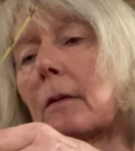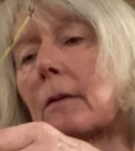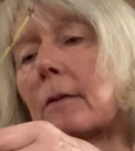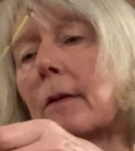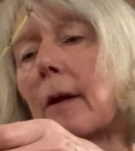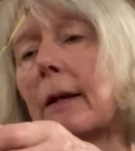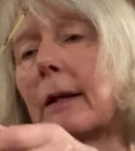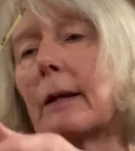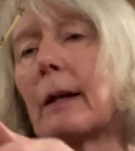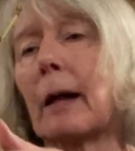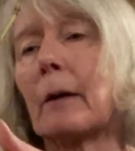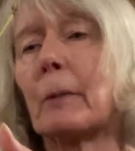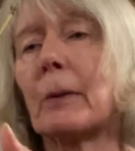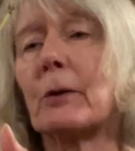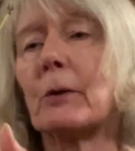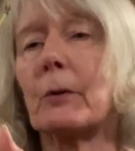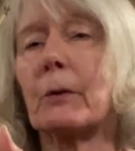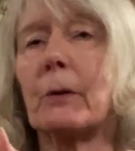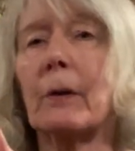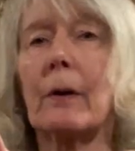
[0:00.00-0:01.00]
Certainly, like
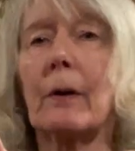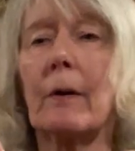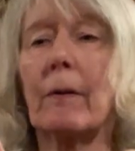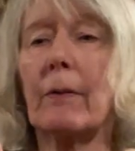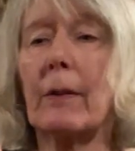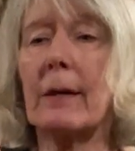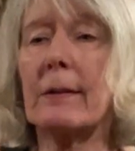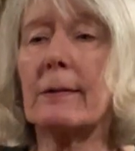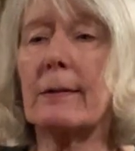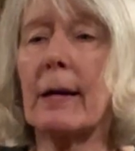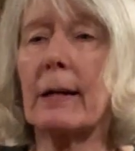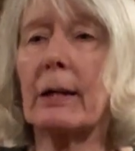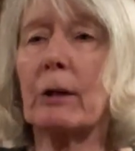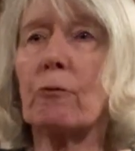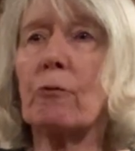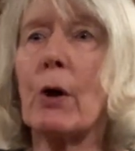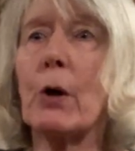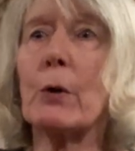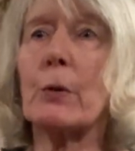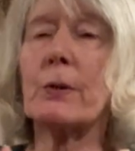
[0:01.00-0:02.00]
when they're selling
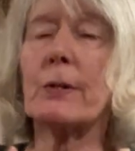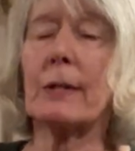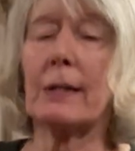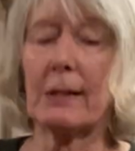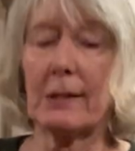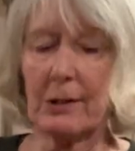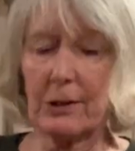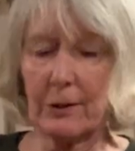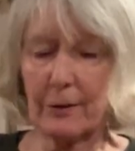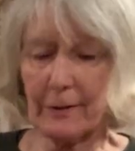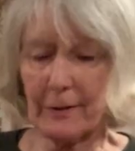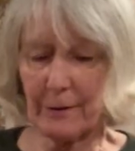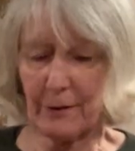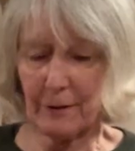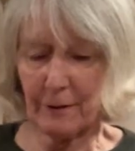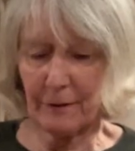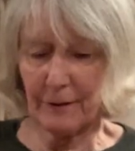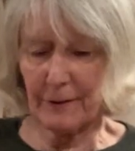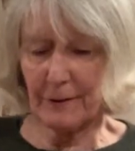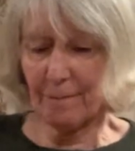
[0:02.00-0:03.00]
roses, you
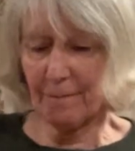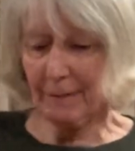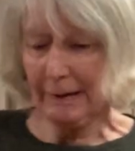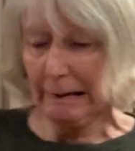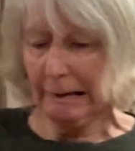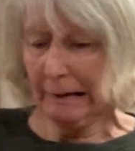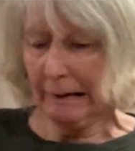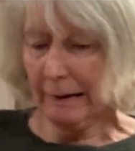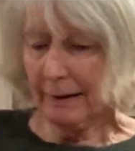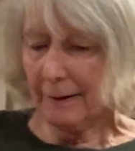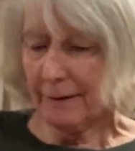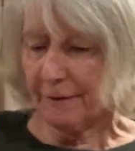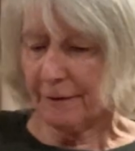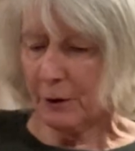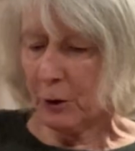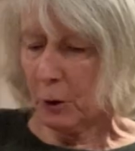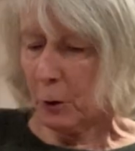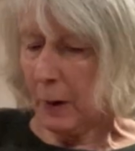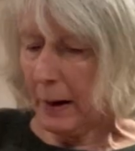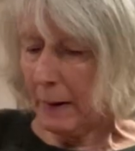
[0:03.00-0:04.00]
sort of
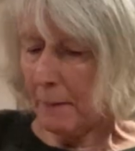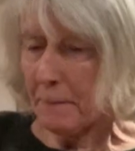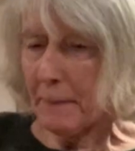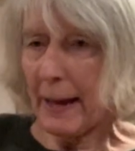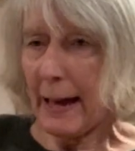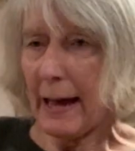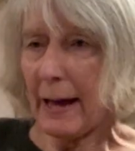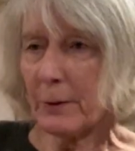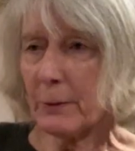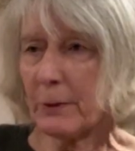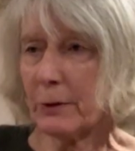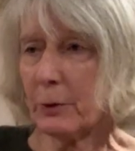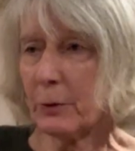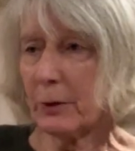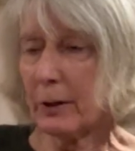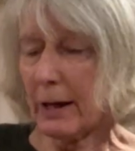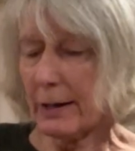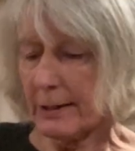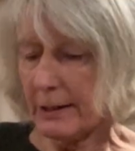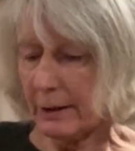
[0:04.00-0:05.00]
feel quite bad when you're
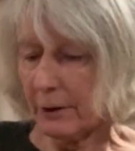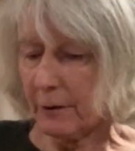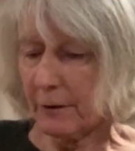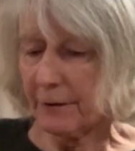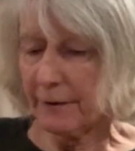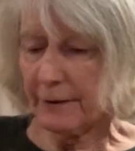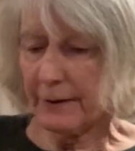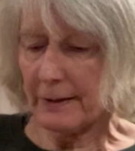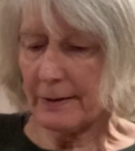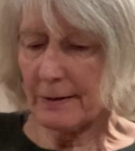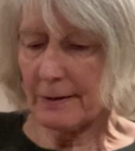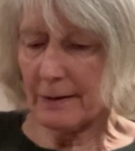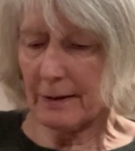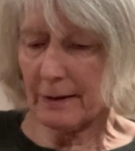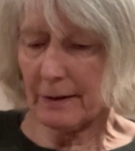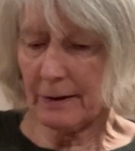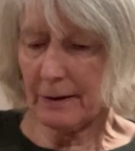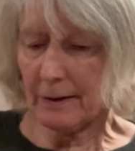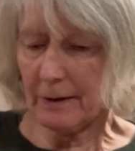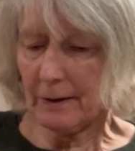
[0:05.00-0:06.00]
cutting off this
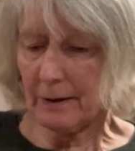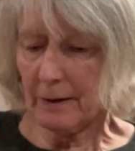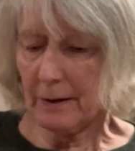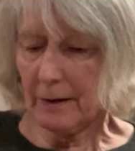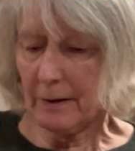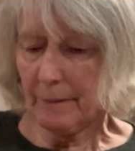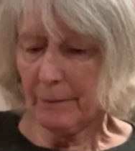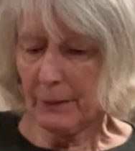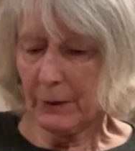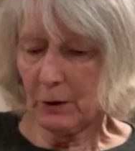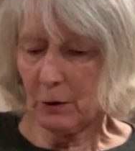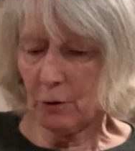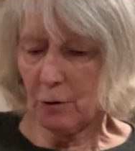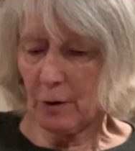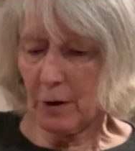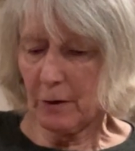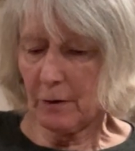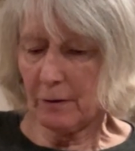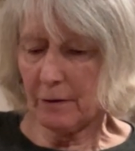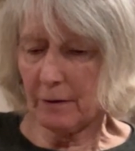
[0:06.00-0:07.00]

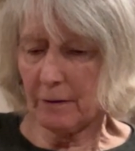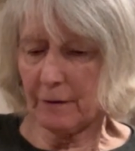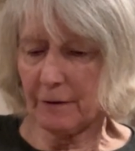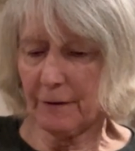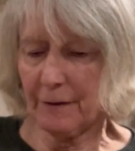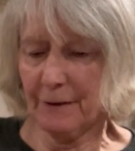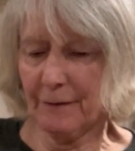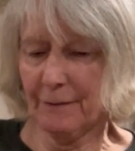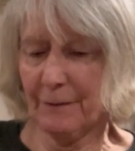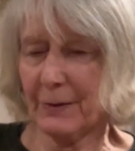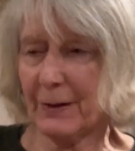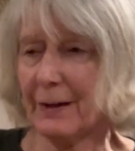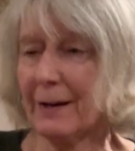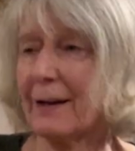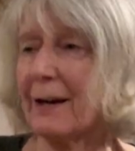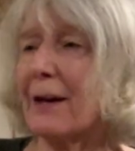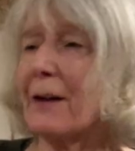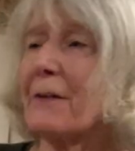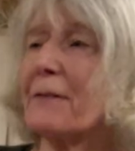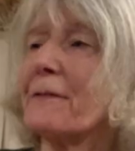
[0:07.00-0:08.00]
growth
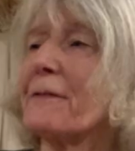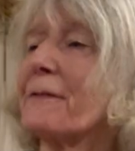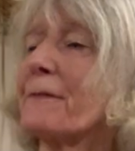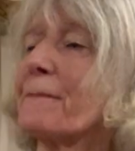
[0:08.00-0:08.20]
of